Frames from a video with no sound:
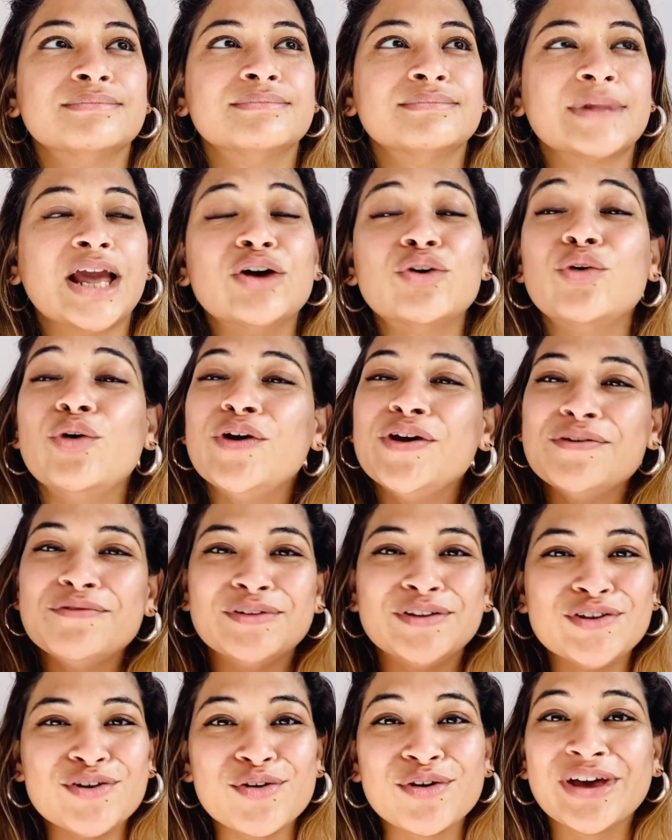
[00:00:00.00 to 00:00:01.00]
going with
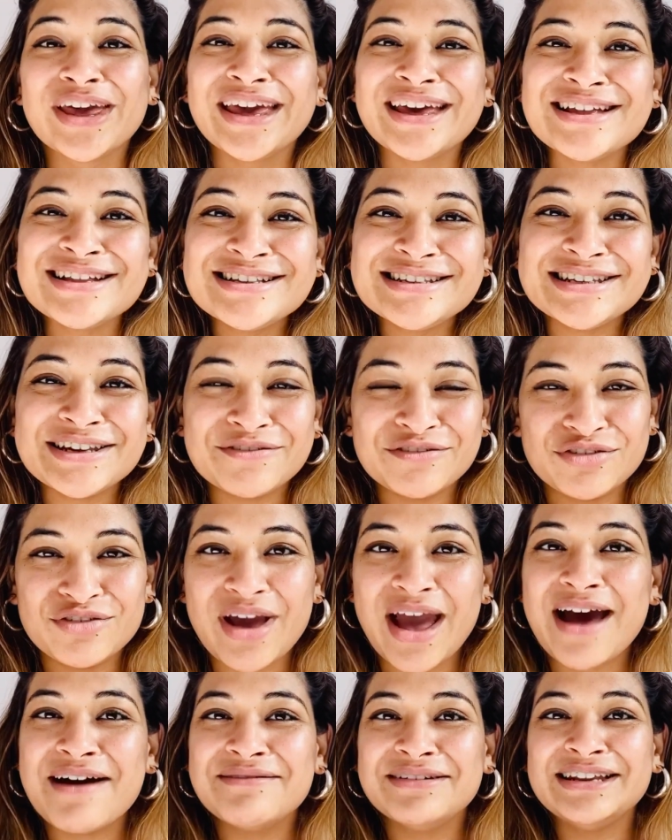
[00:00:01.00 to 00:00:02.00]
your kids if you
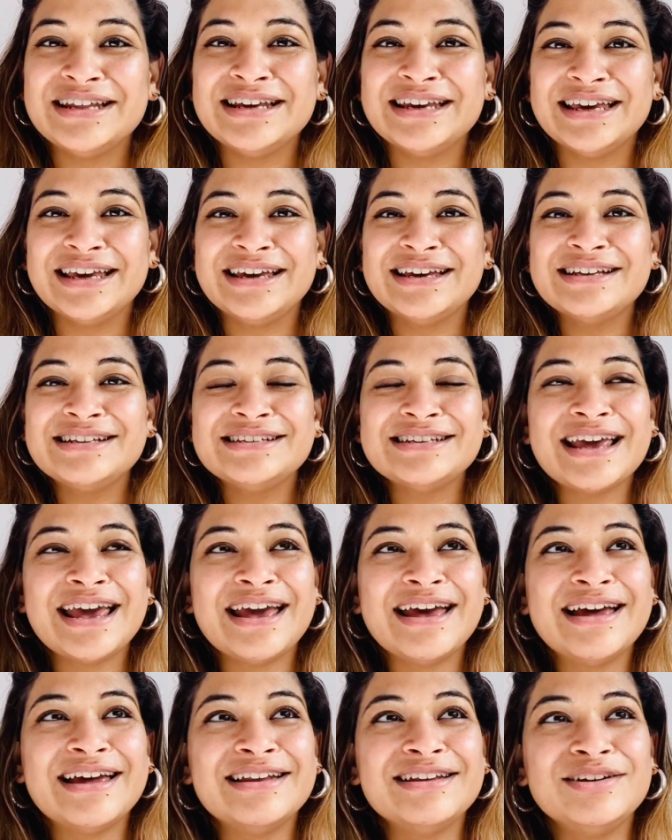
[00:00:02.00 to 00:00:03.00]
have any kids,
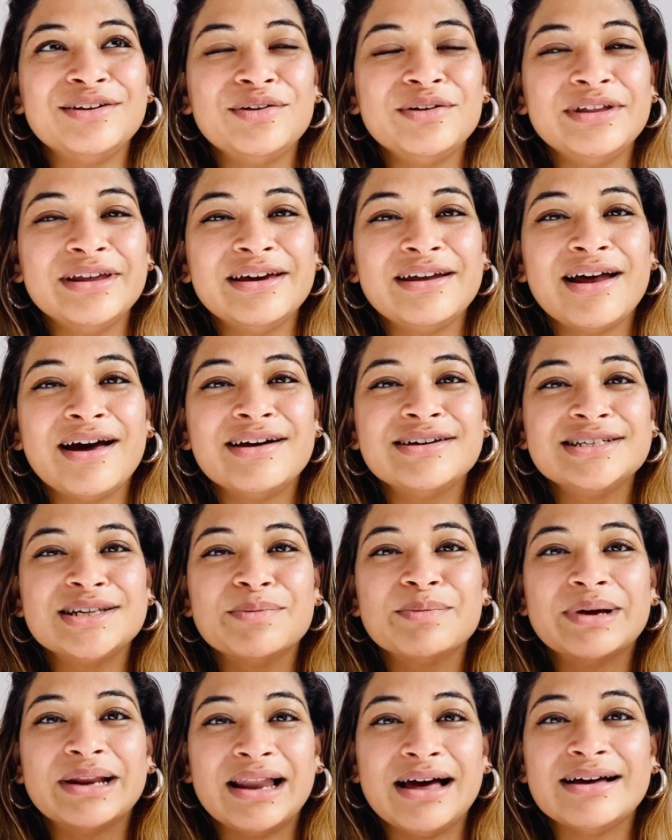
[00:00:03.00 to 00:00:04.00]
and there are some
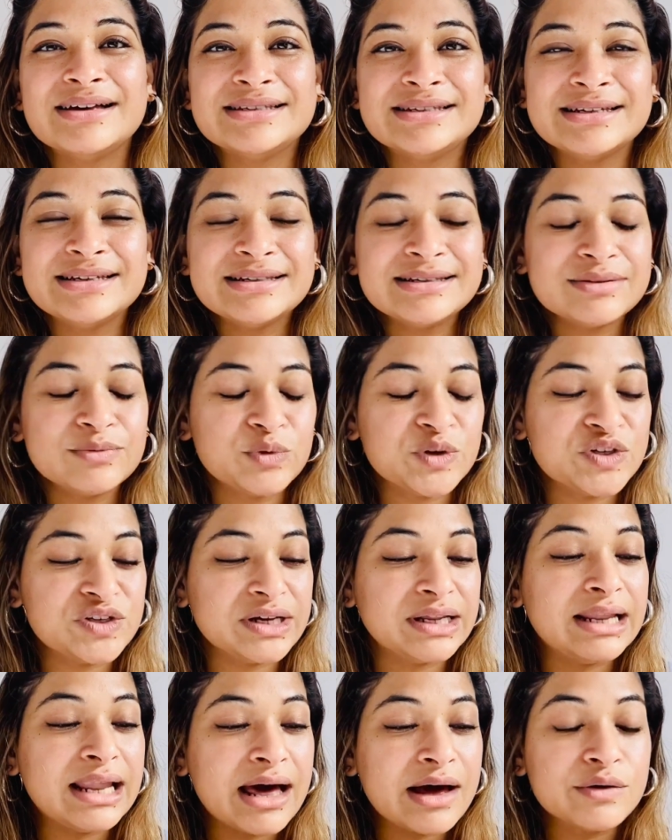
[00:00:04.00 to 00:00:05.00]
classes which
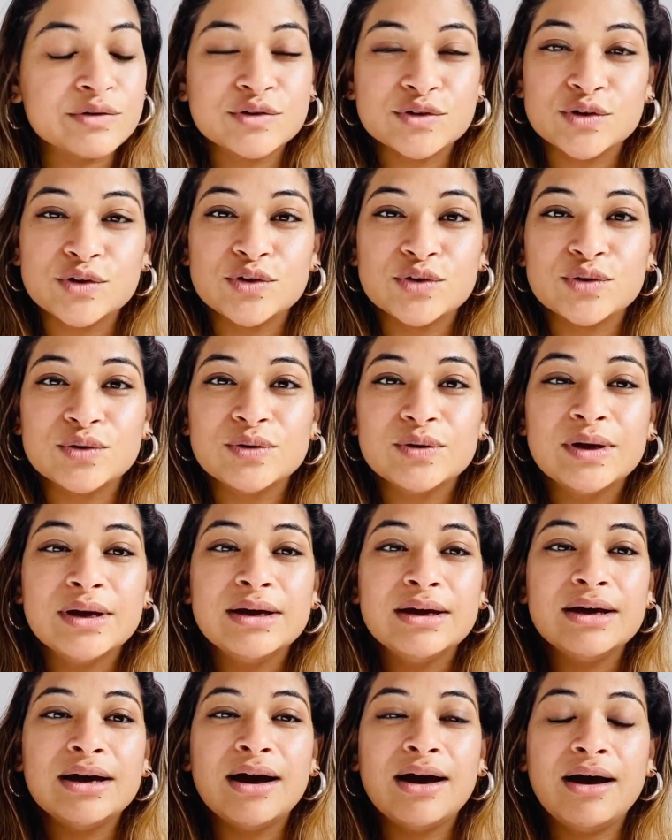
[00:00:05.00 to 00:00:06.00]
allows you to
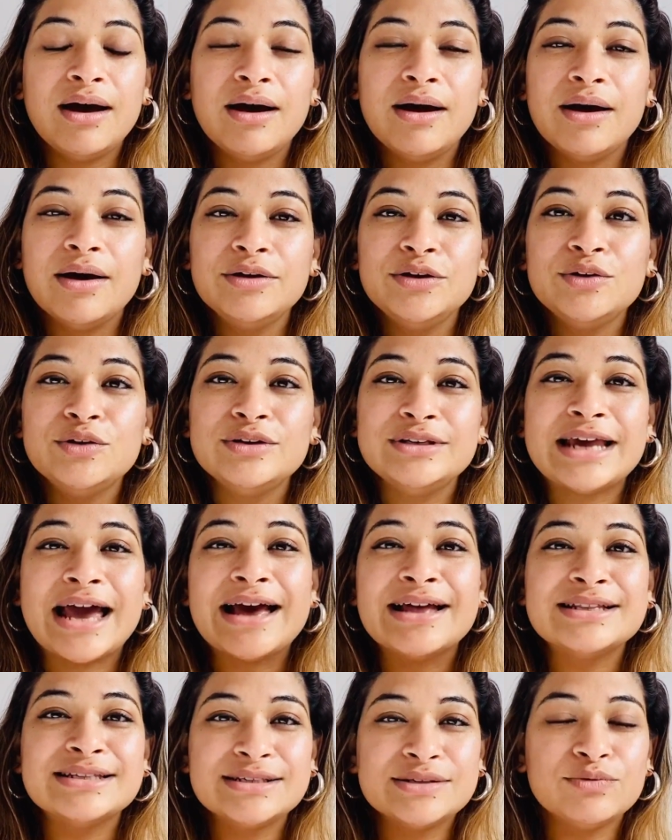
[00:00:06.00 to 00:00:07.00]

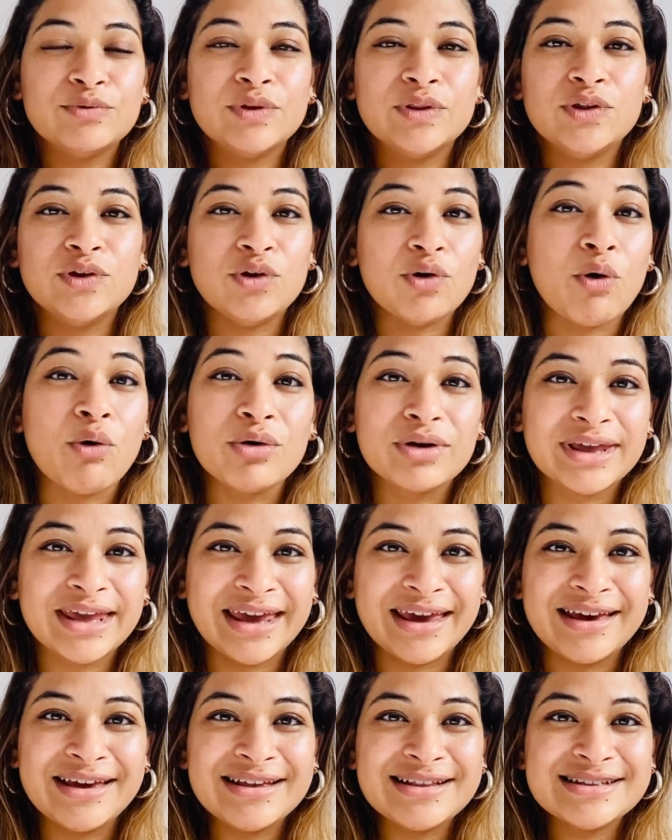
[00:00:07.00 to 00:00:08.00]
dance with your
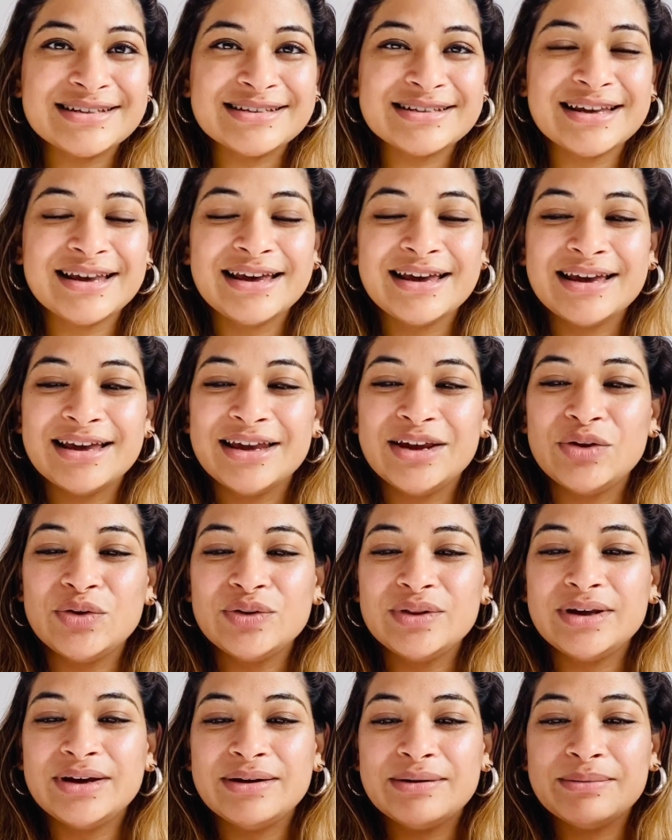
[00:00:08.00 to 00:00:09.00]
kids,
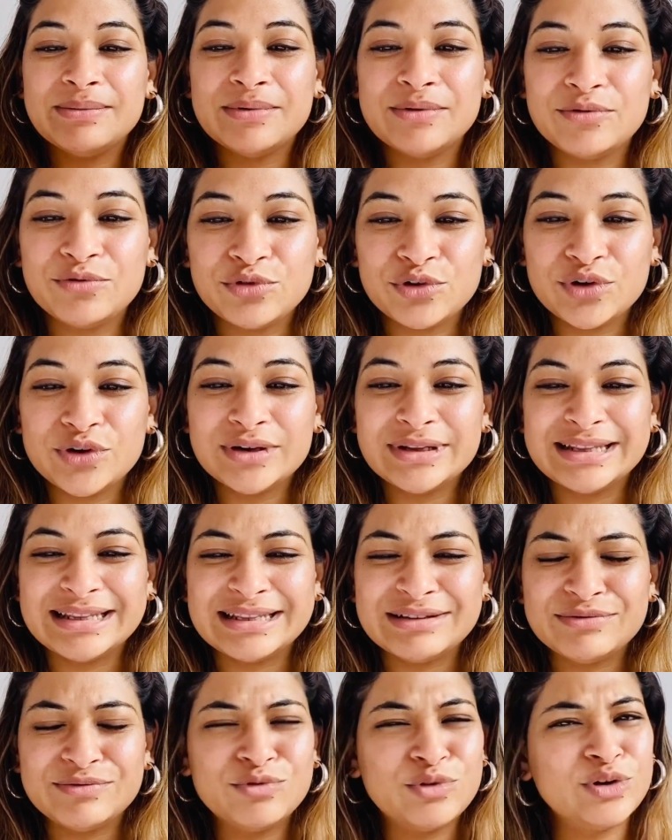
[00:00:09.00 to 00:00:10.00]
for
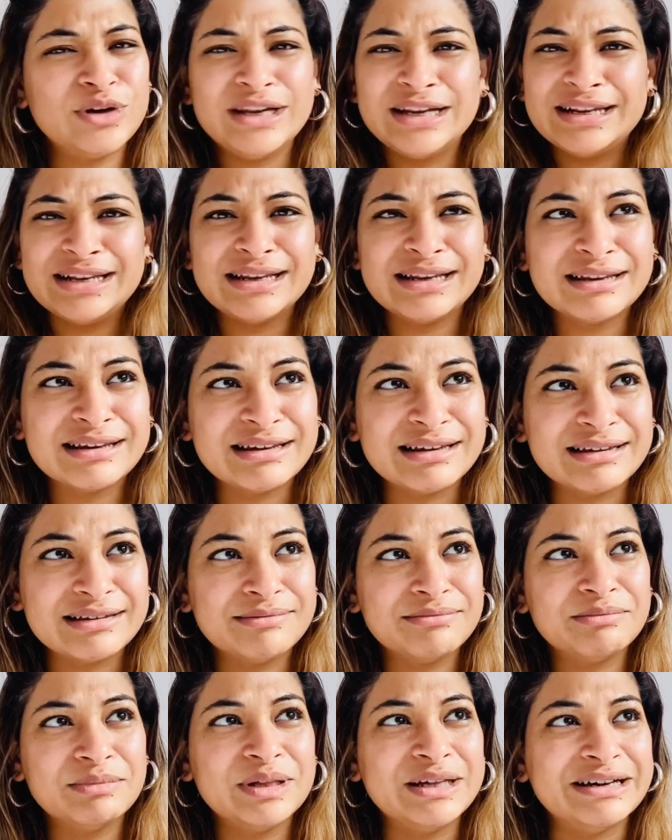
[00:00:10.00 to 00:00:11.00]
little
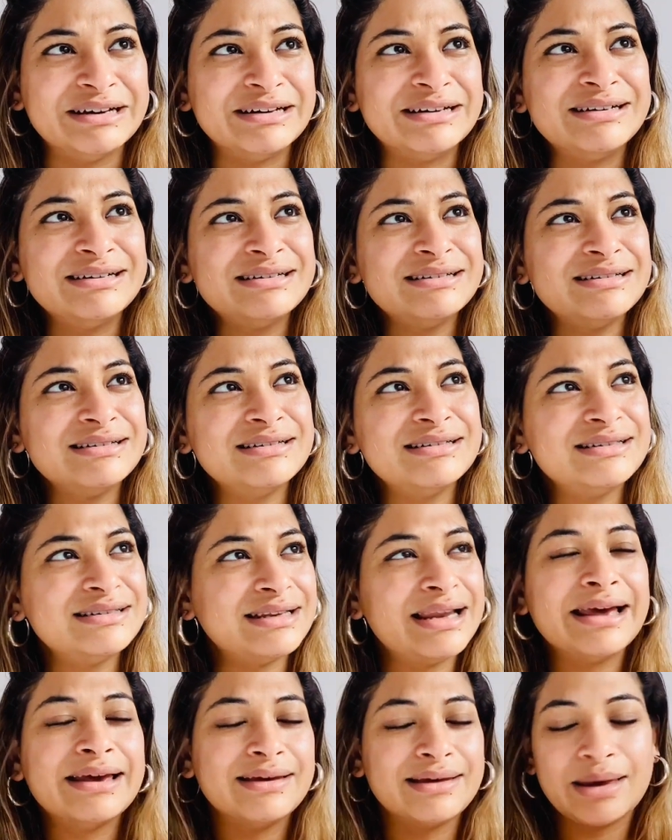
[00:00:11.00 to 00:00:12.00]
girls,
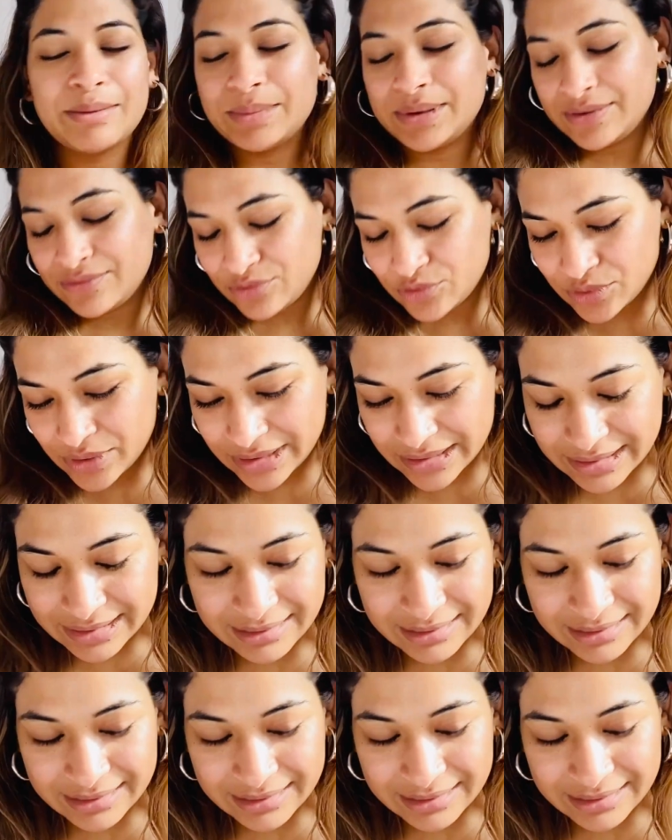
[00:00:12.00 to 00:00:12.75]
like, I mean, for little